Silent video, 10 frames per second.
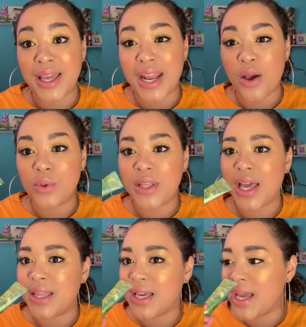and I only,
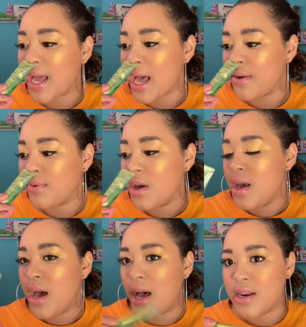I think I have
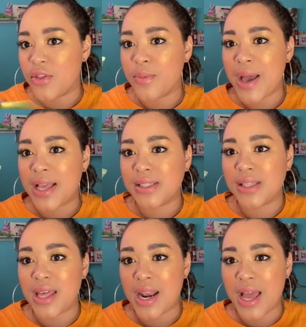another mask
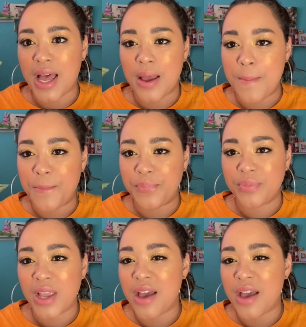that, um,